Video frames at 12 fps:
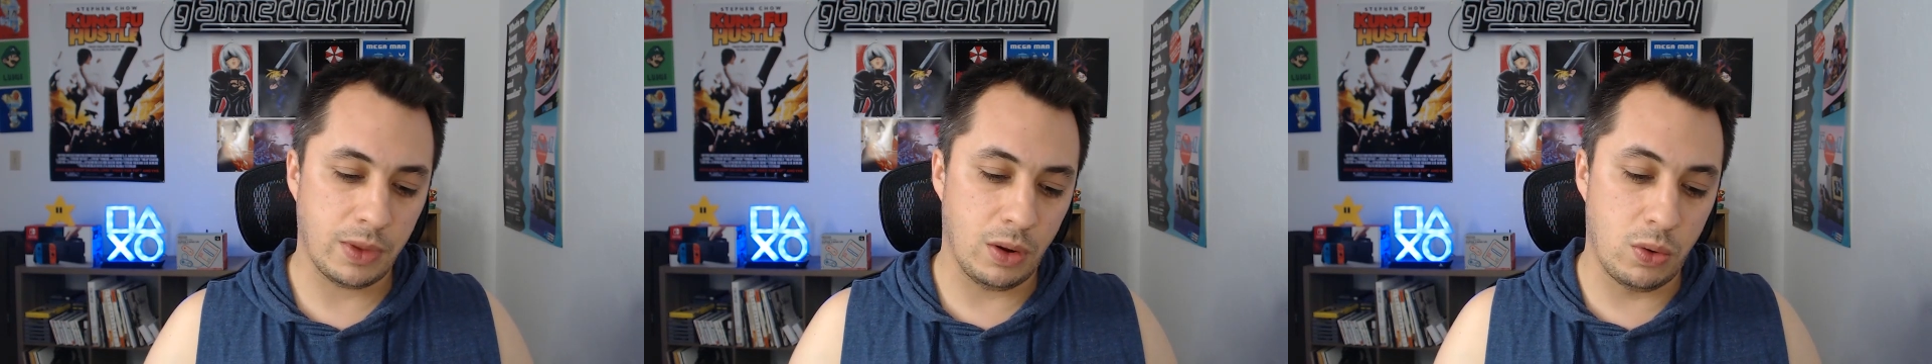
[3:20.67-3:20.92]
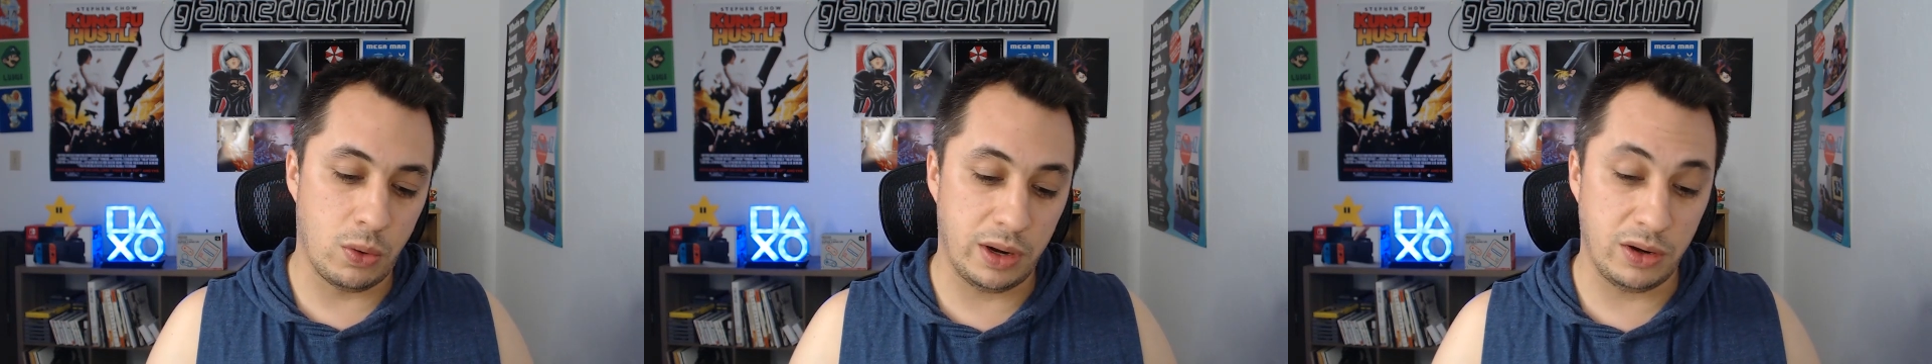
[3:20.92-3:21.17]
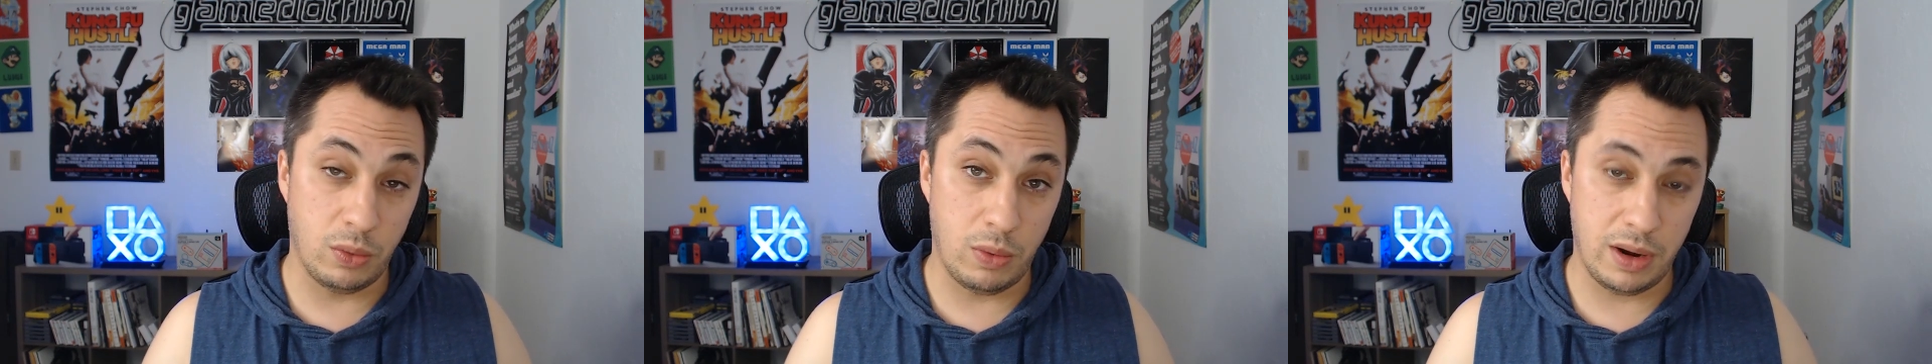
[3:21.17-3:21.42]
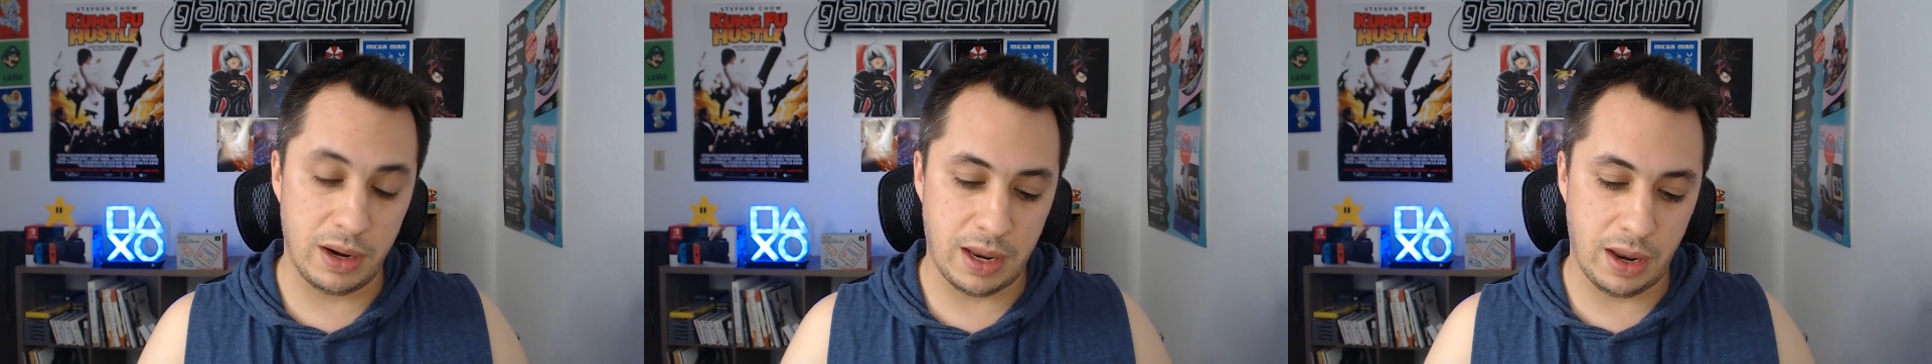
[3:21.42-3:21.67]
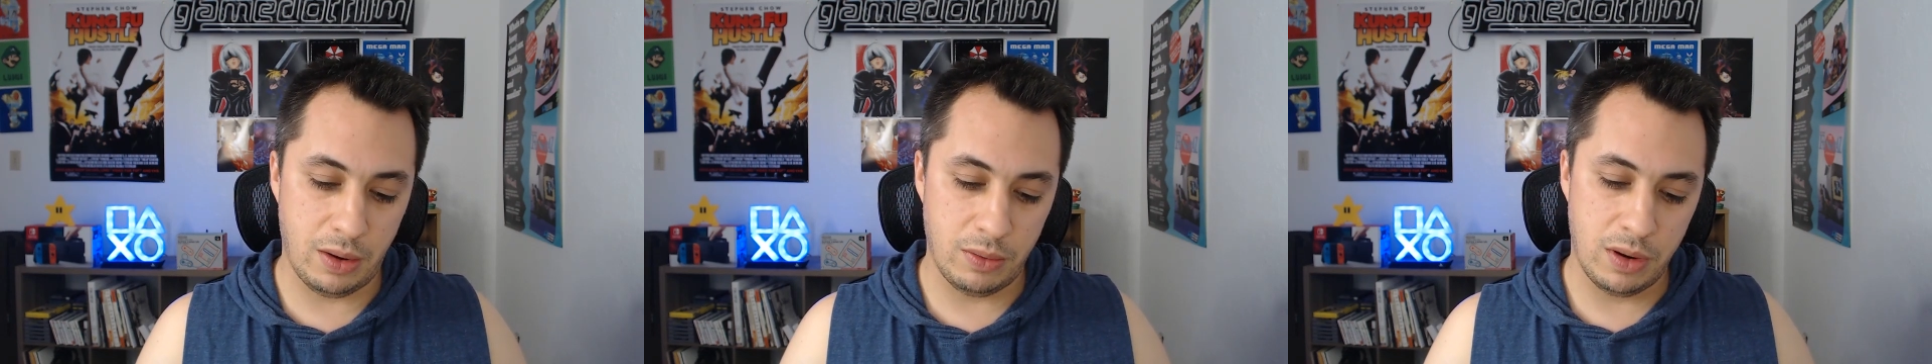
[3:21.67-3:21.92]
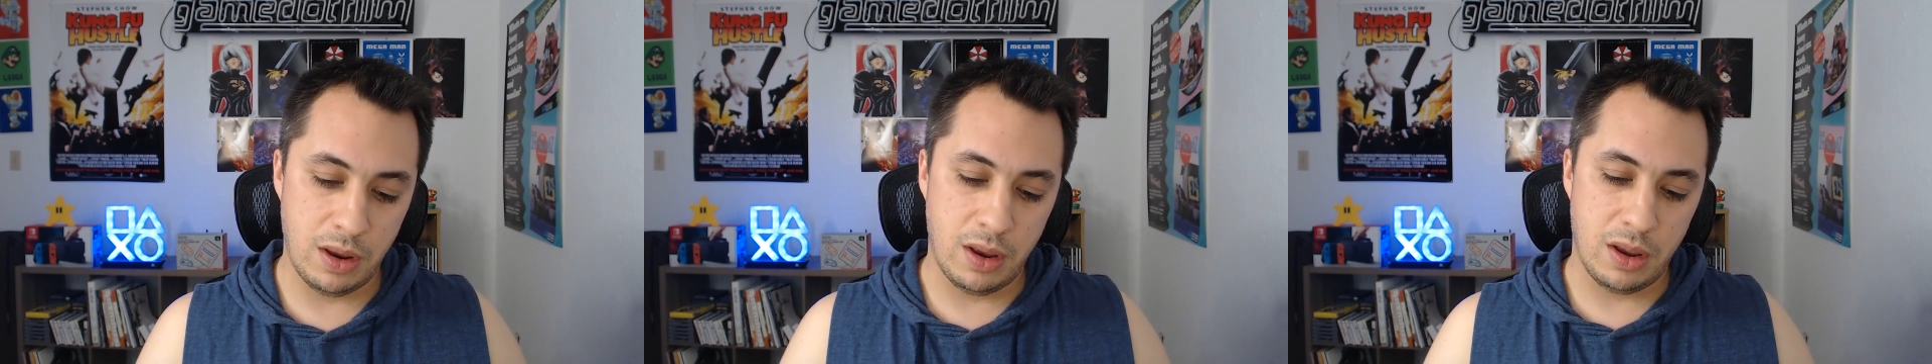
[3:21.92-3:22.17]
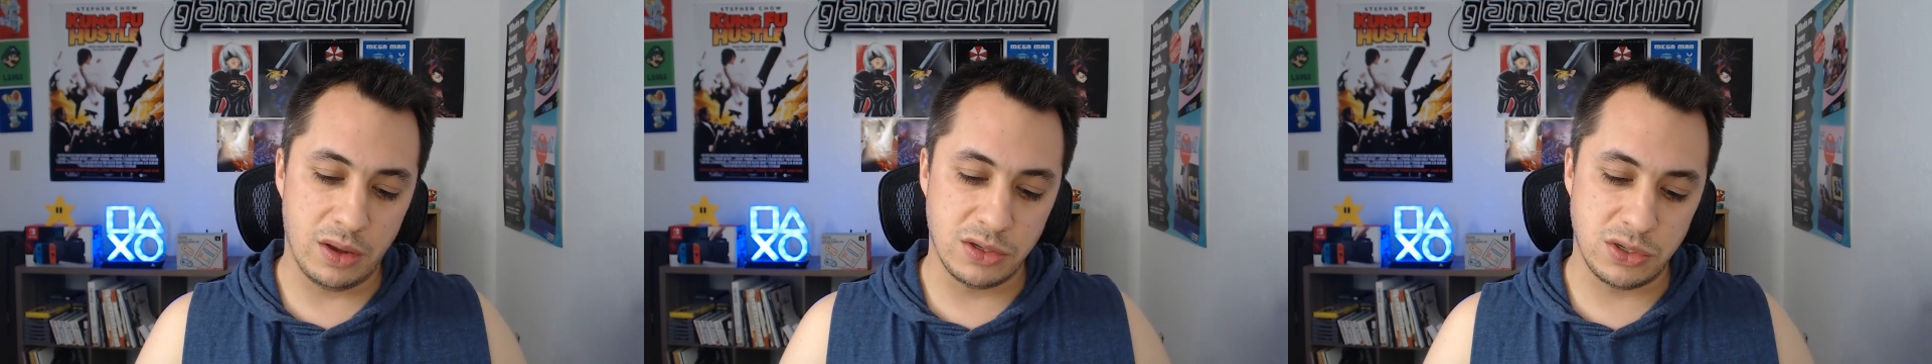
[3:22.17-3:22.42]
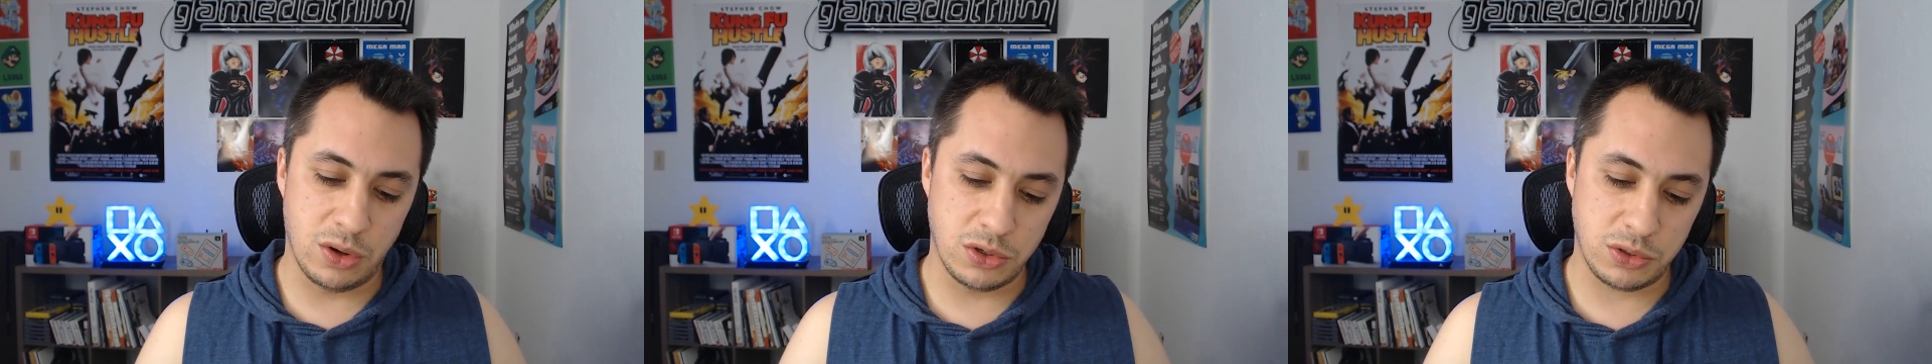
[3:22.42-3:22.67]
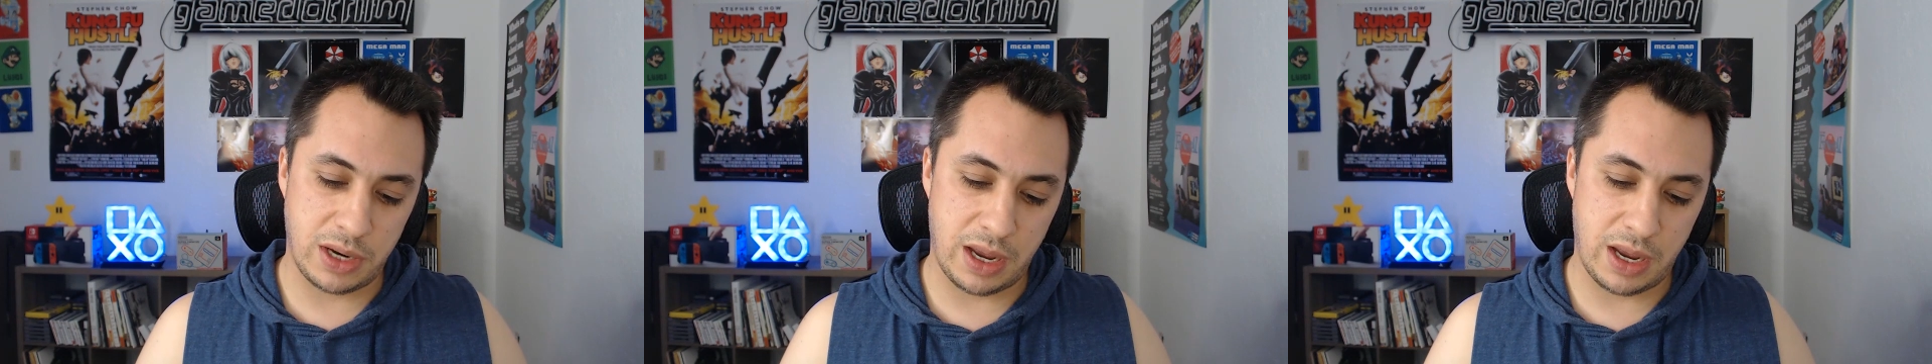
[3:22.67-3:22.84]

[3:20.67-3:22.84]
According to one account, a soldier